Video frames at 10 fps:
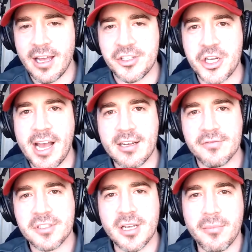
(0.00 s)
jack
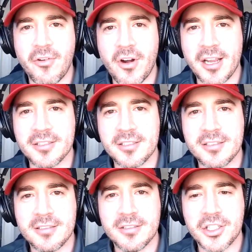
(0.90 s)
of some
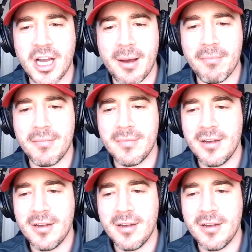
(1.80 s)
trades shop,